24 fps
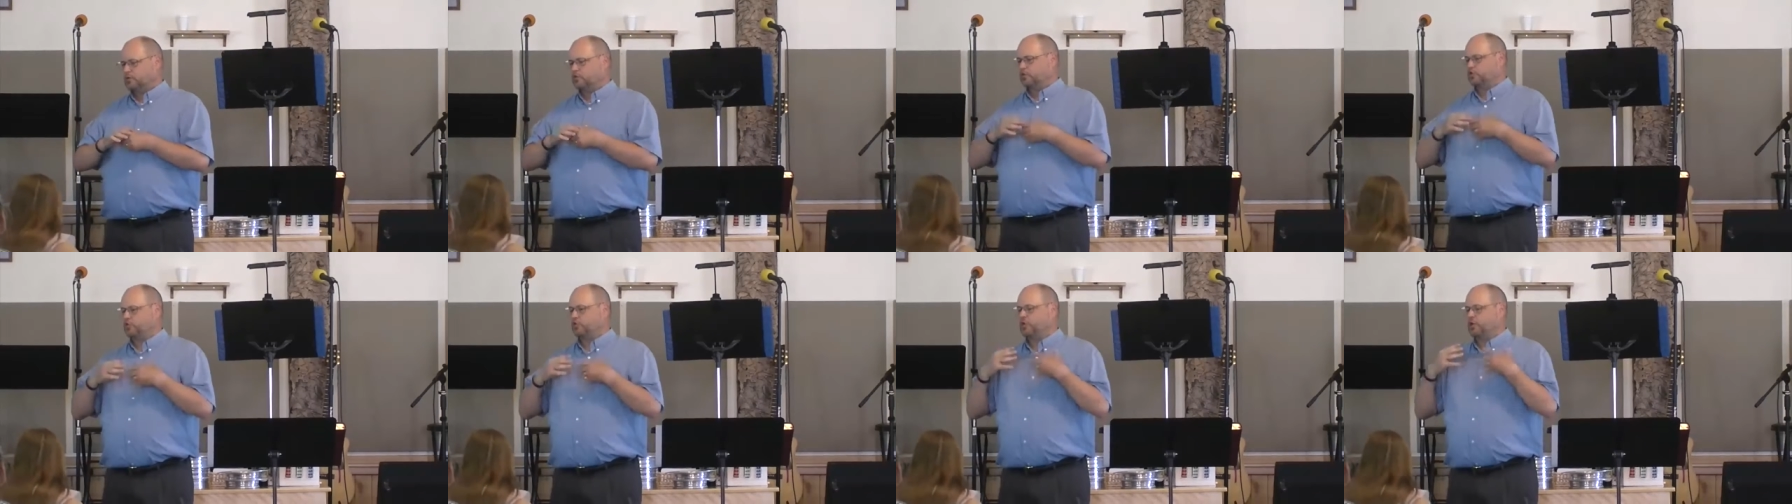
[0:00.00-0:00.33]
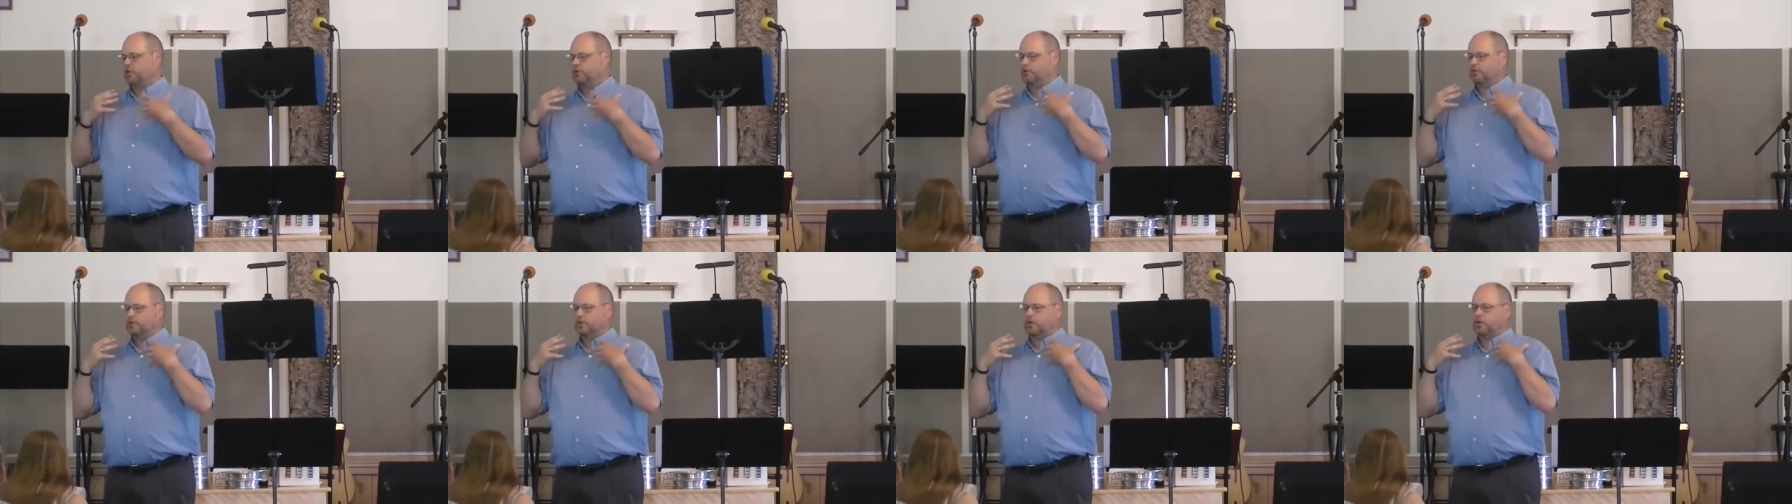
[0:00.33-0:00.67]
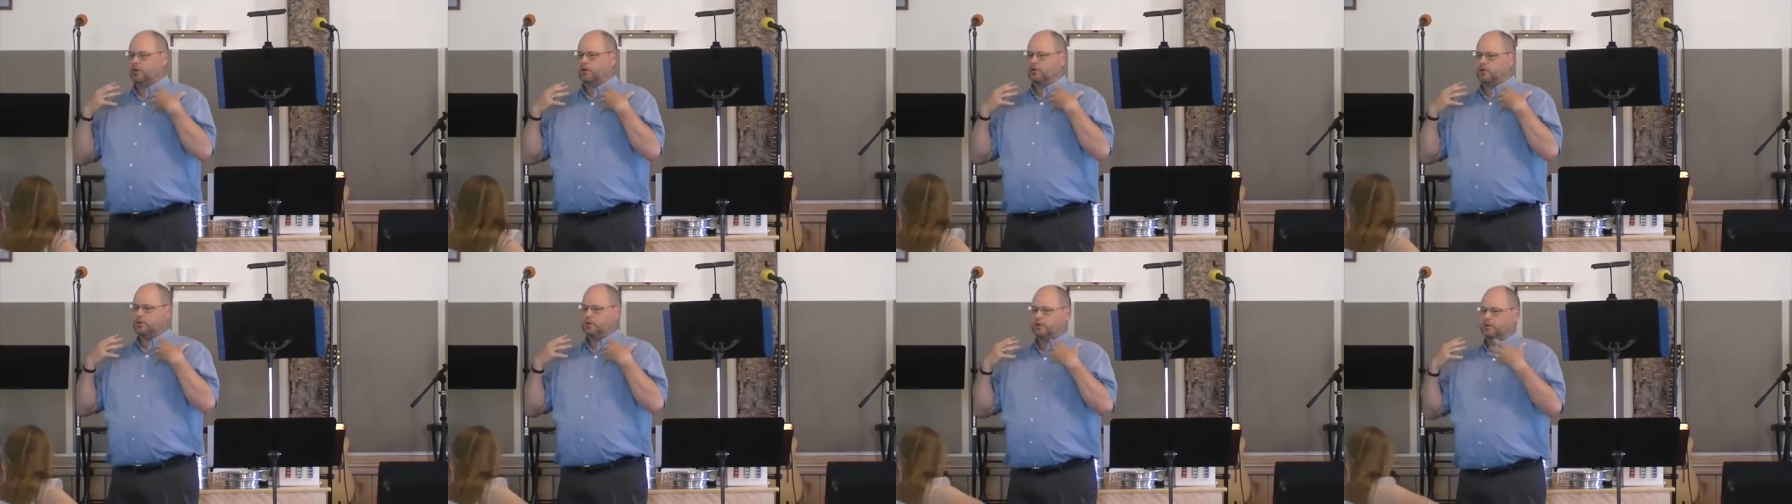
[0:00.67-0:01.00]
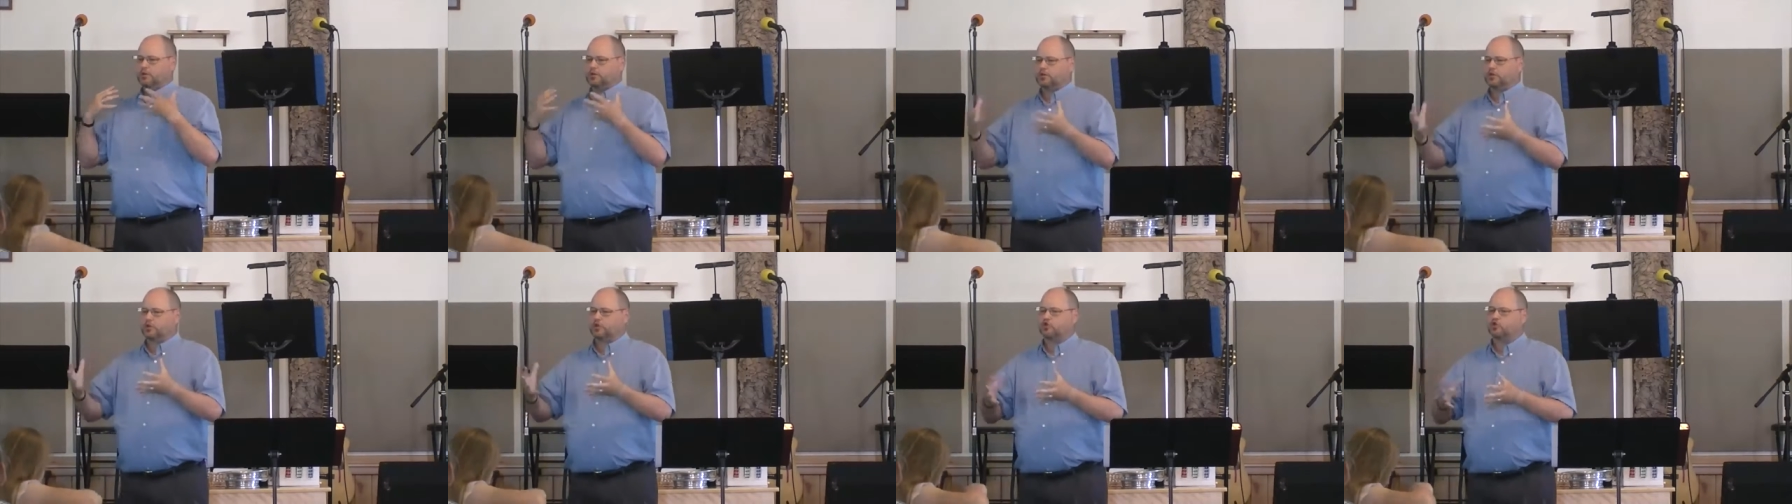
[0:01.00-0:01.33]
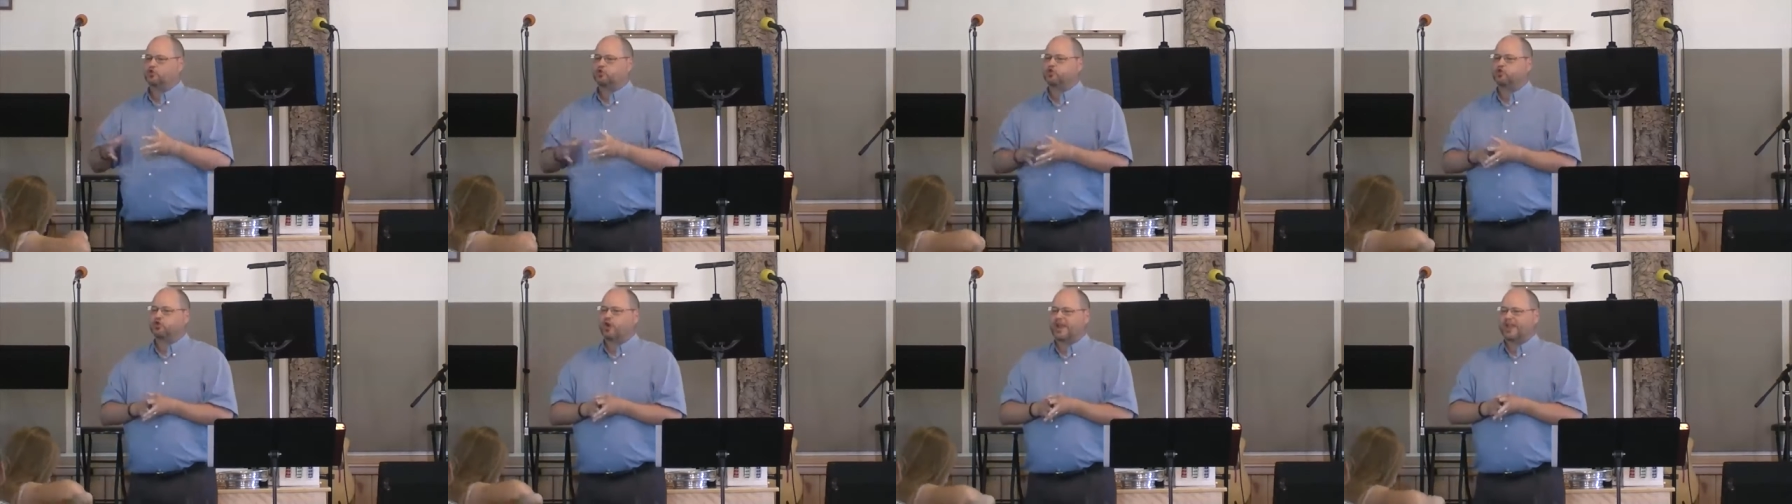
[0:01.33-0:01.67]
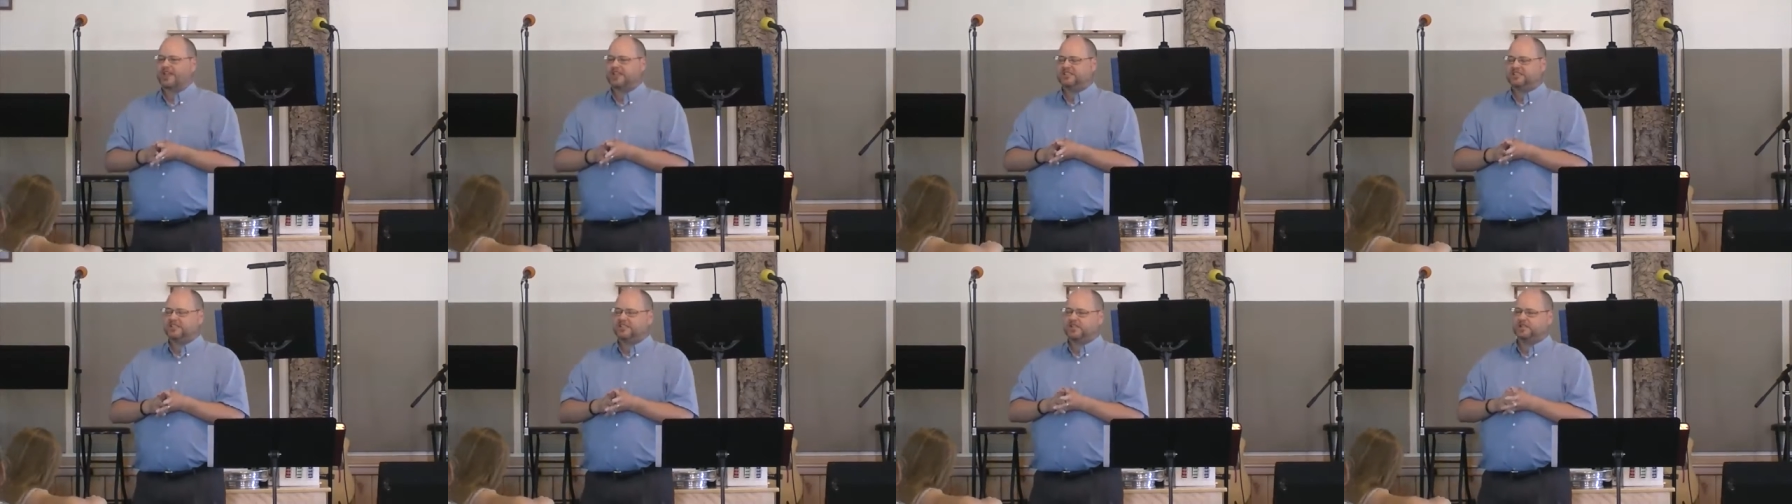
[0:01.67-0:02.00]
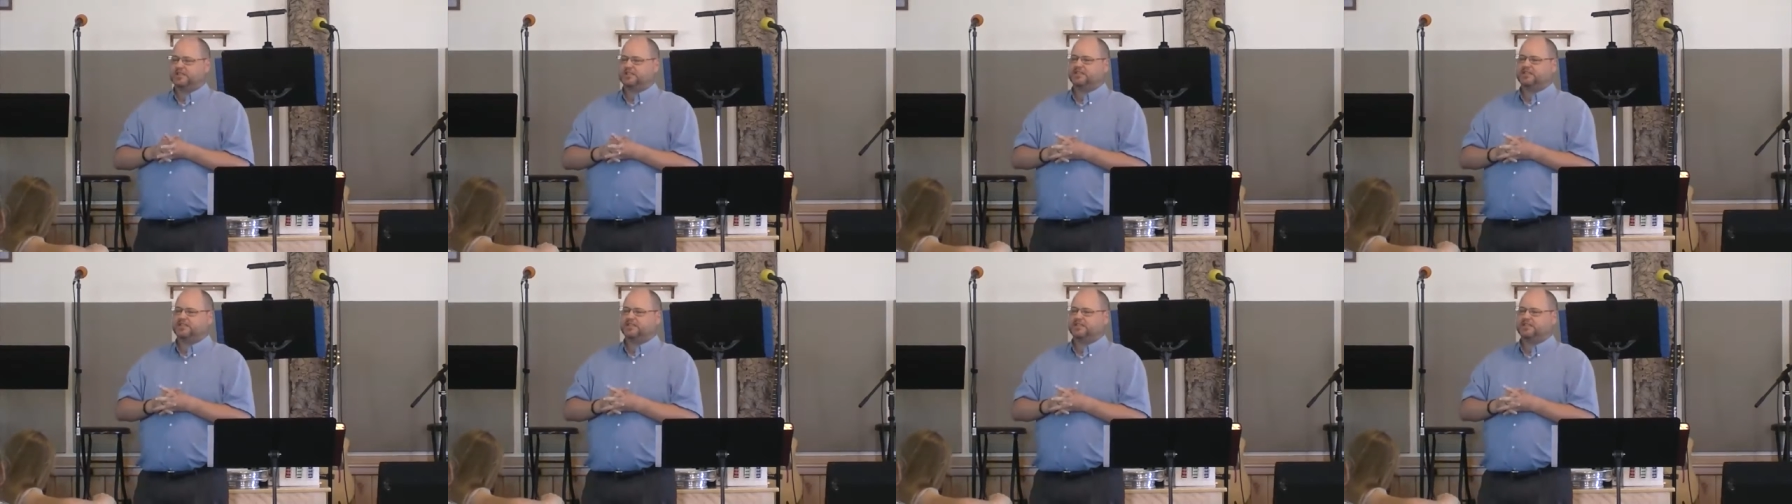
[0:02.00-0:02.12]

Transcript: to the, the the crazy